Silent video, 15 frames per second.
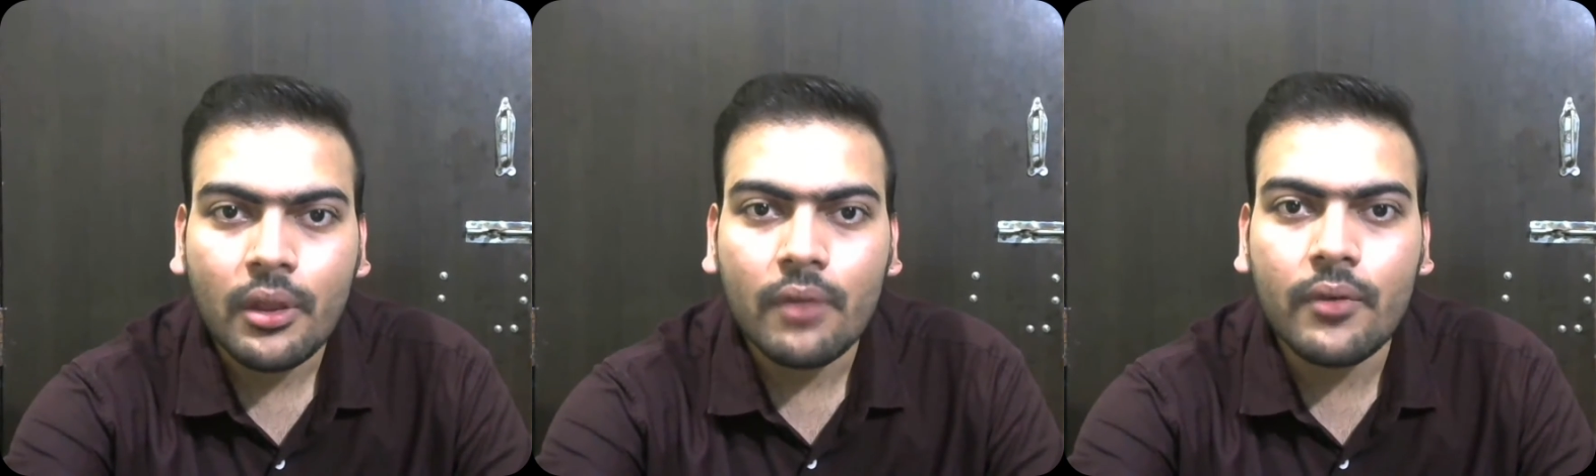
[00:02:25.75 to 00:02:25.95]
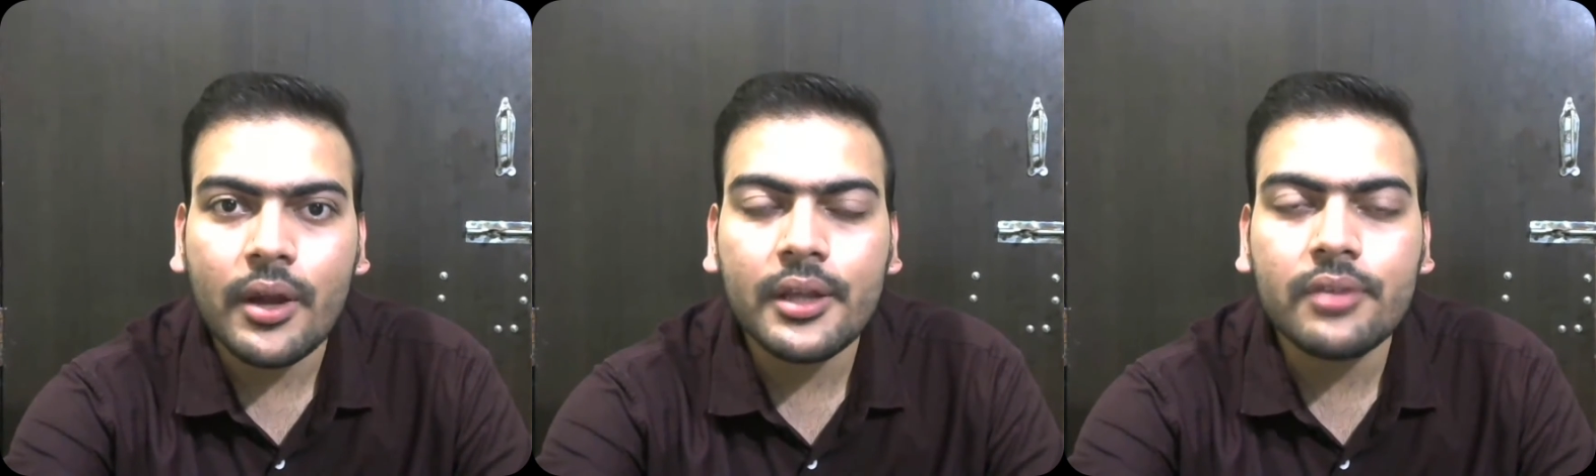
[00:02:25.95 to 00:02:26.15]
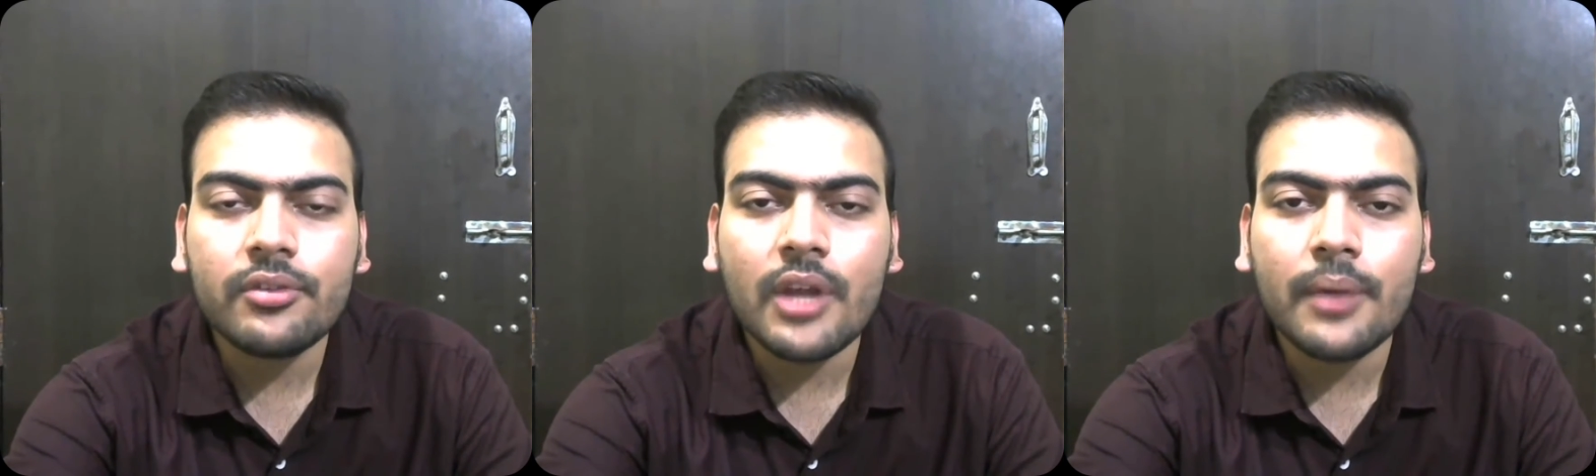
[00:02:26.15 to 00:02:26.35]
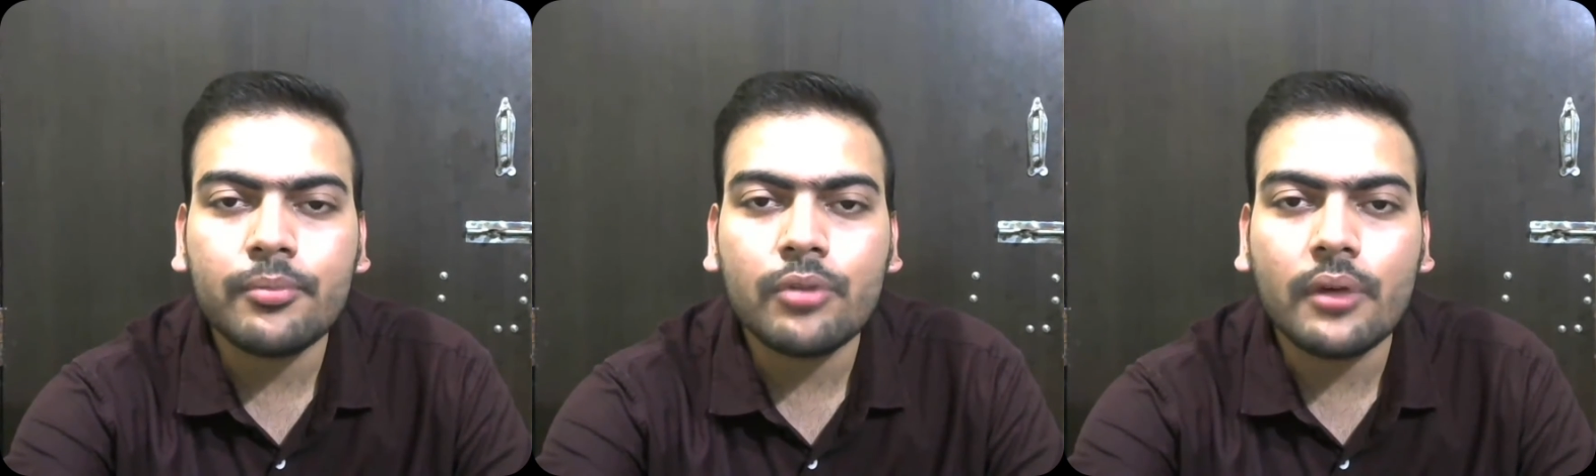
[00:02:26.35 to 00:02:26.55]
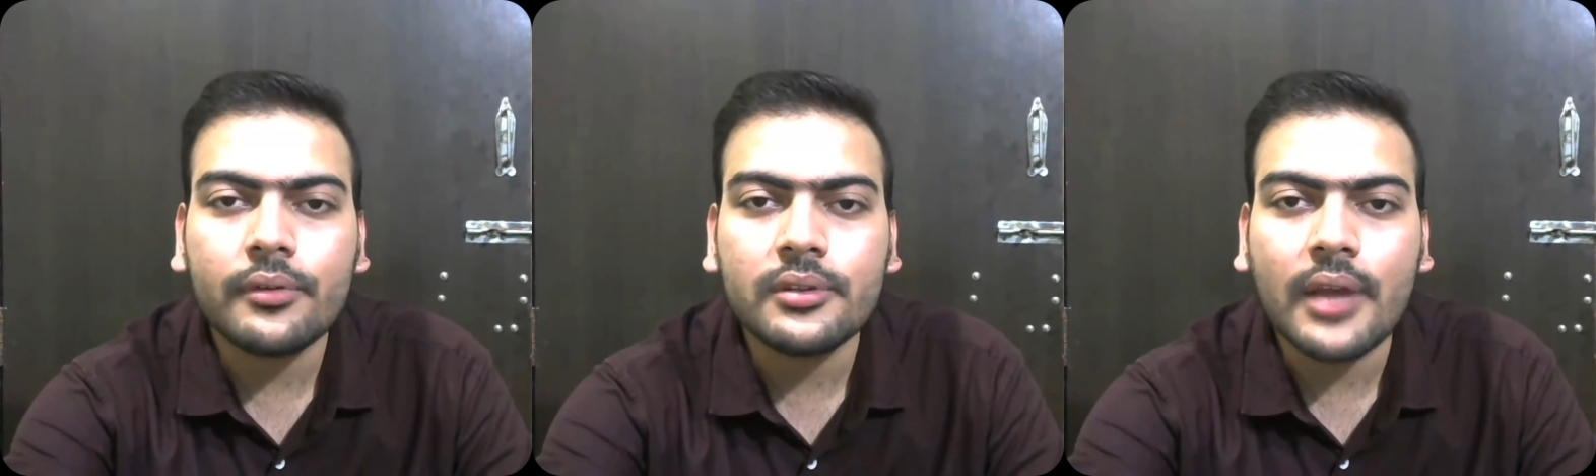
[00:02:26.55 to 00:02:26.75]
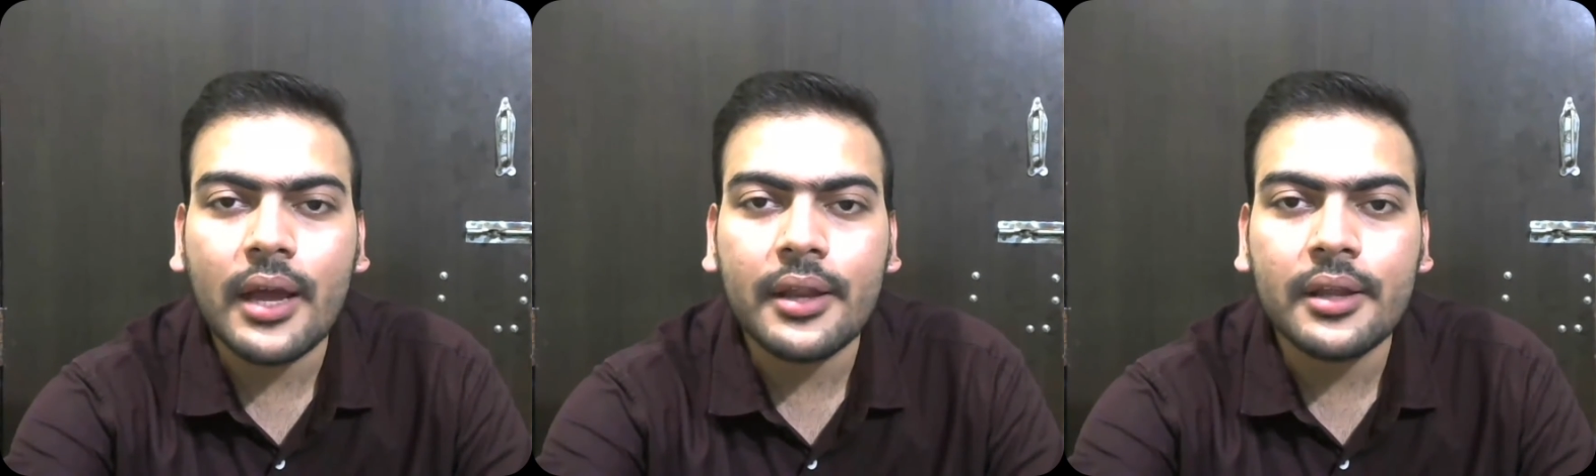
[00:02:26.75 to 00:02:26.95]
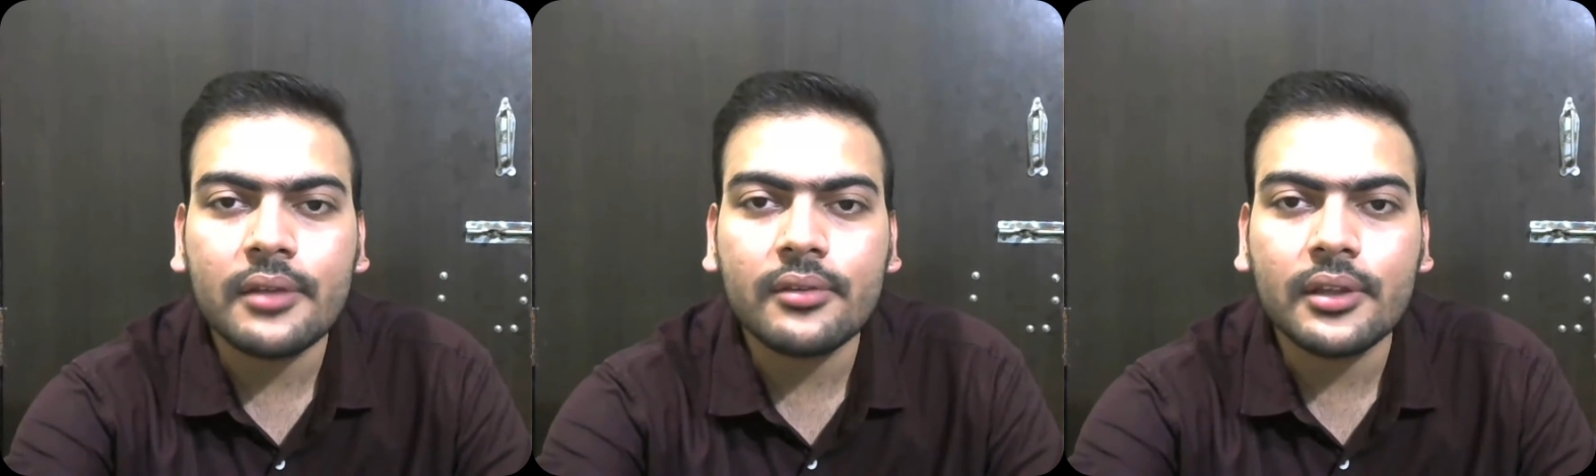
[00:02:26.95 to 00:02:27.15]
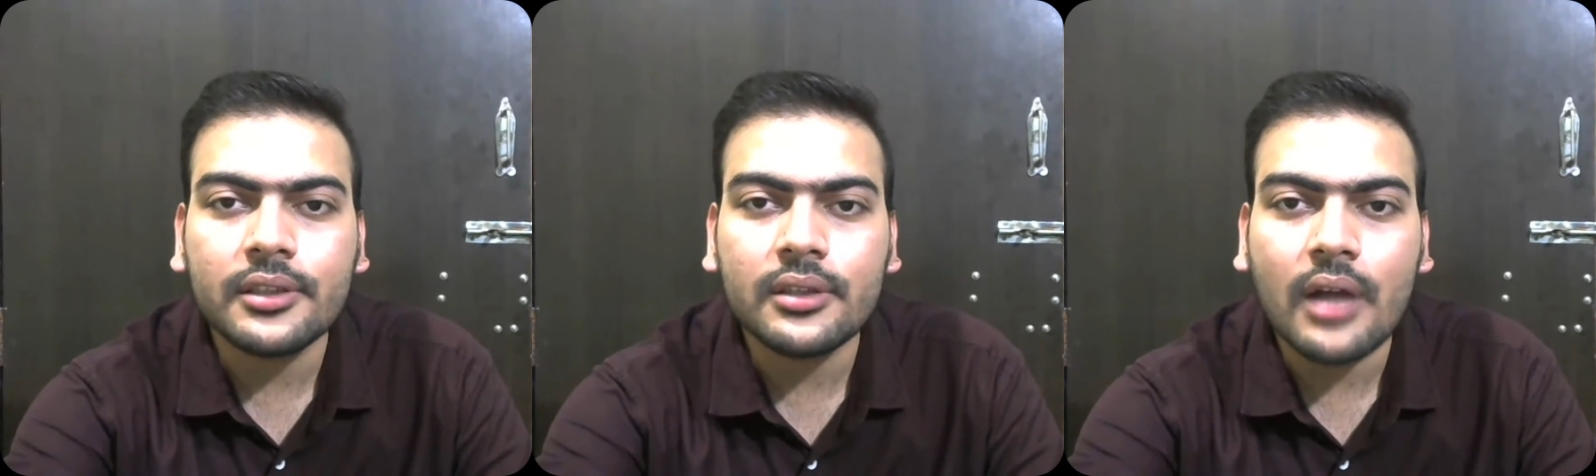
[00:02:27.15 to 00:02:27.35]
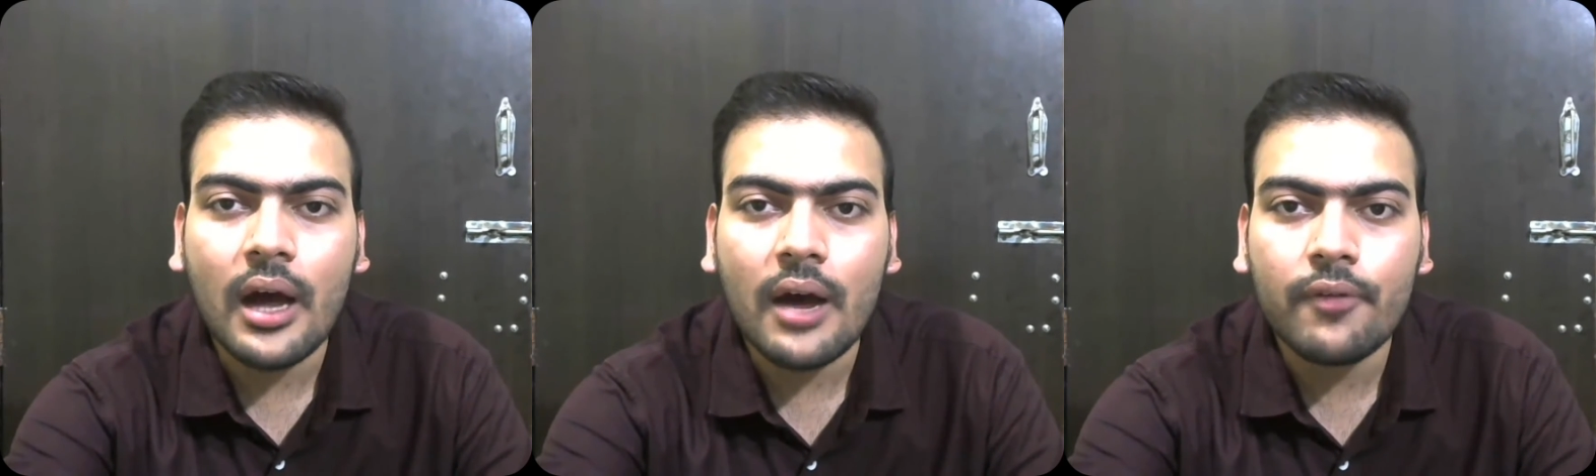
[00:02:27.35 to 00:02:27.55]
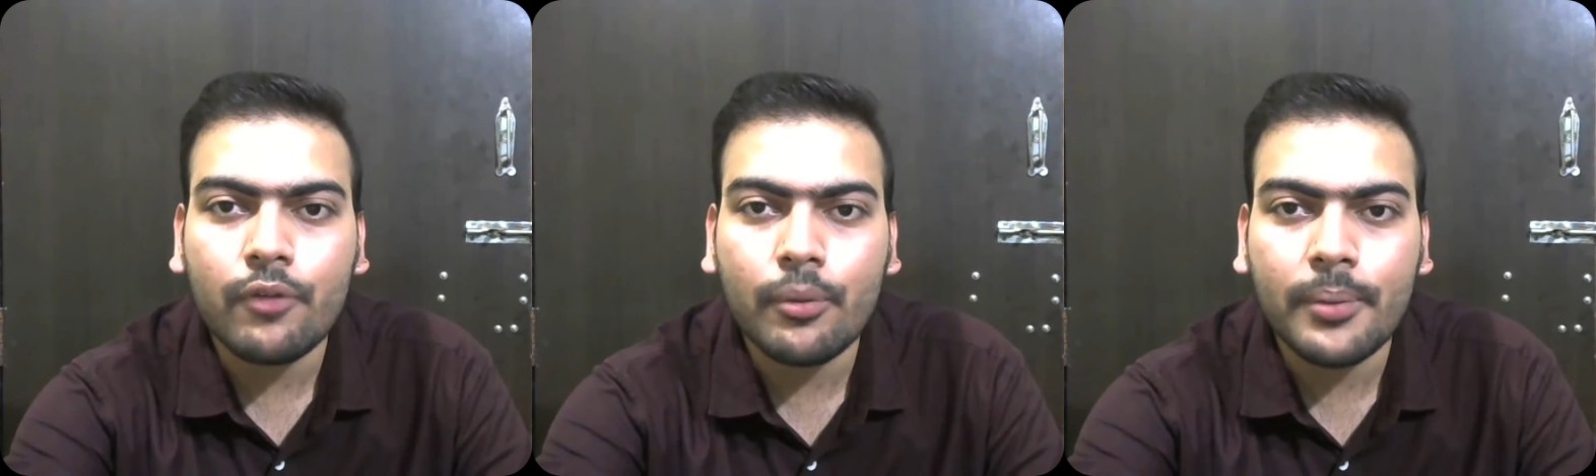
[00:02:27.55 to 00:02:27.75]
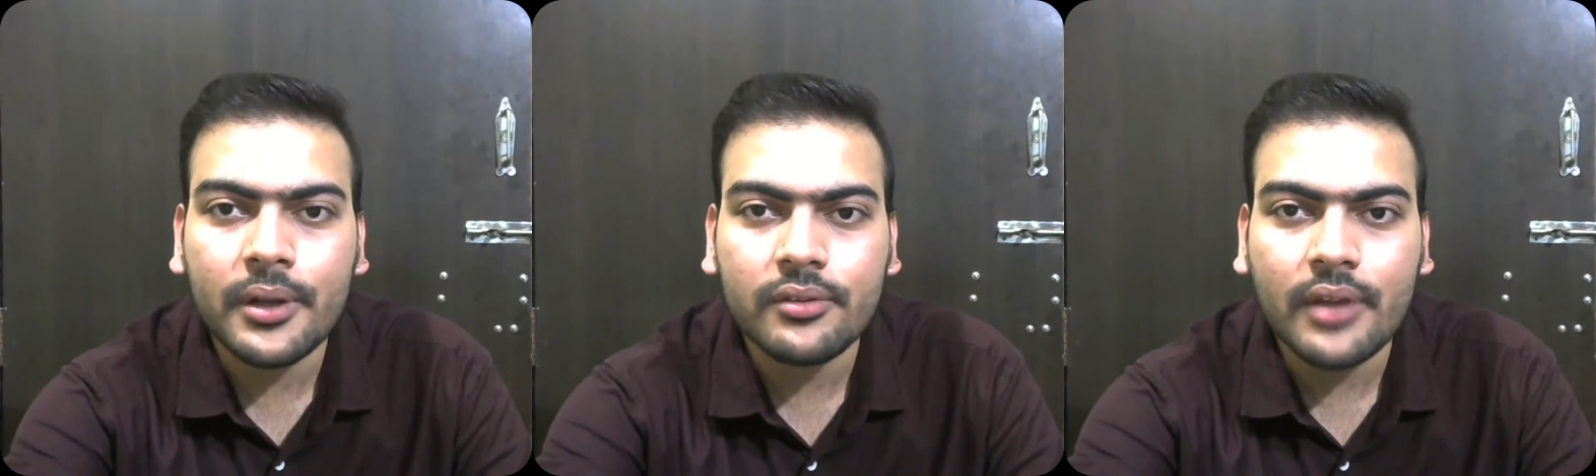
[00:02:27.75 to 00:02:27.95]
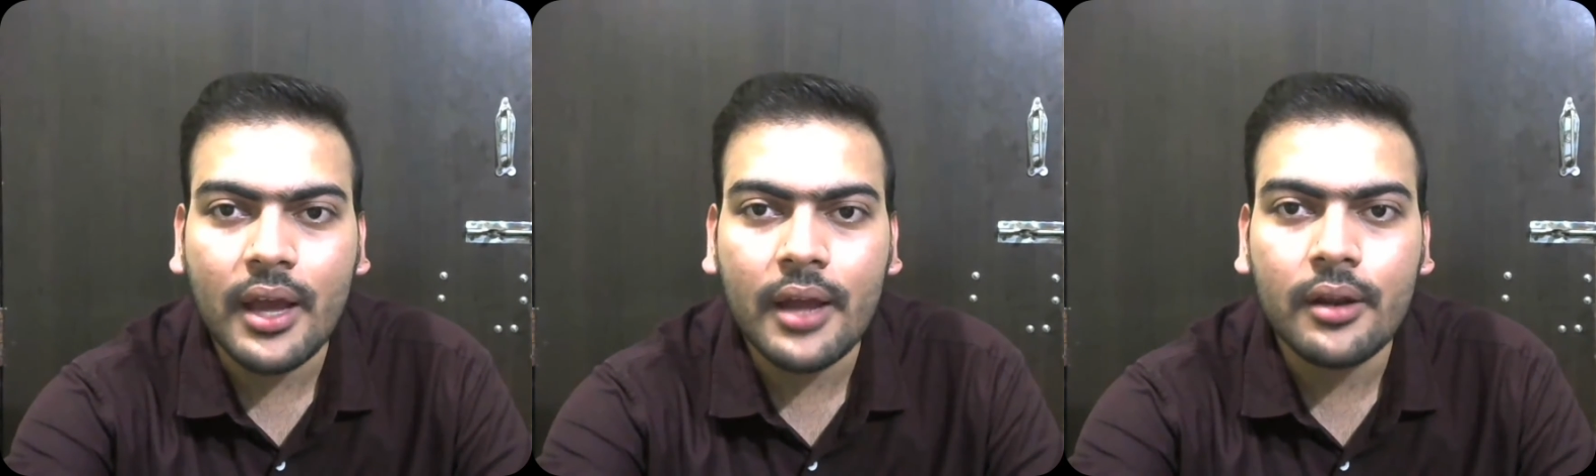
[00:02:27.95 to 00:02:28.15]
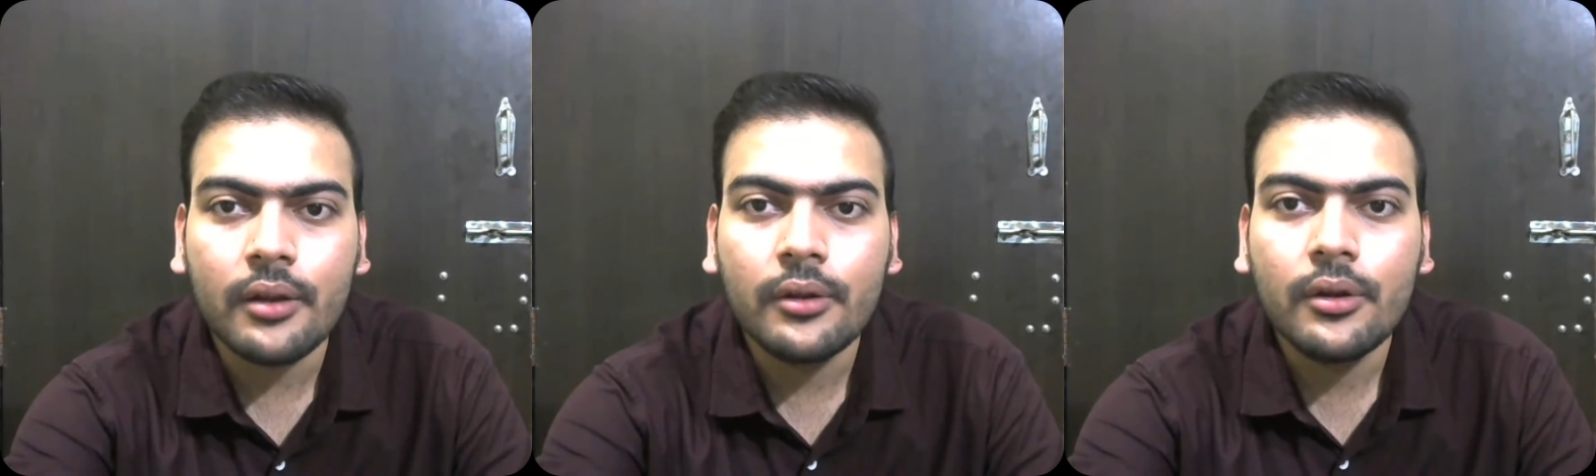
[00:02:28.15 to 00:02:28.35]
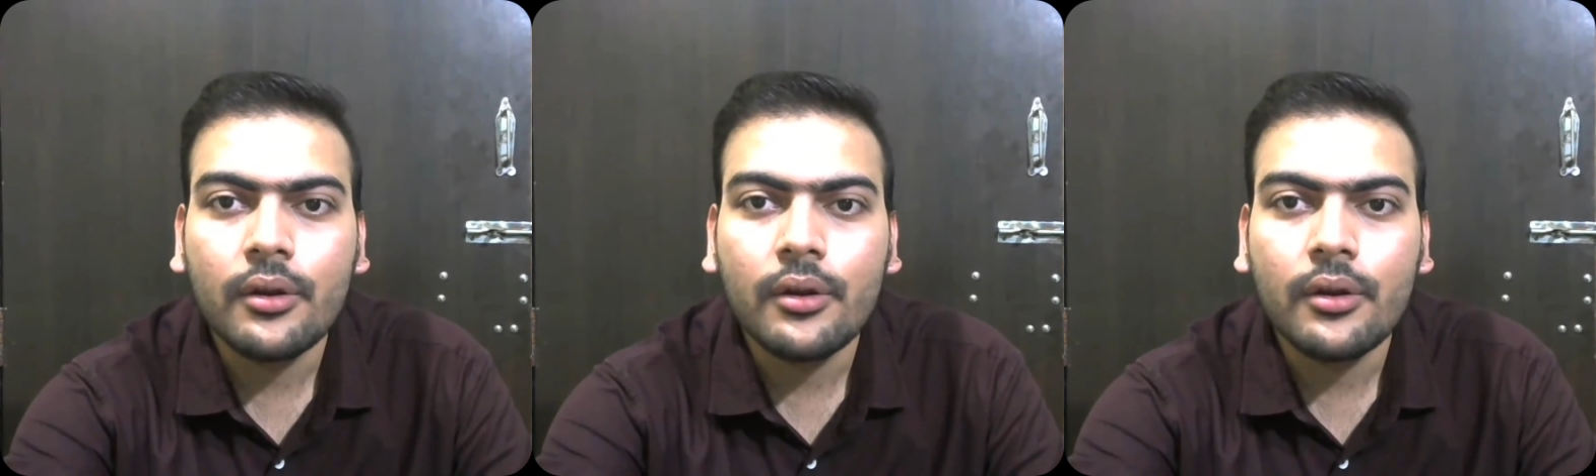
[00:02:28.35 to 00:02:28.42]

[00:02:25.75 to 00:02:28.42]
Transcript: various types of scanning such as half open scan,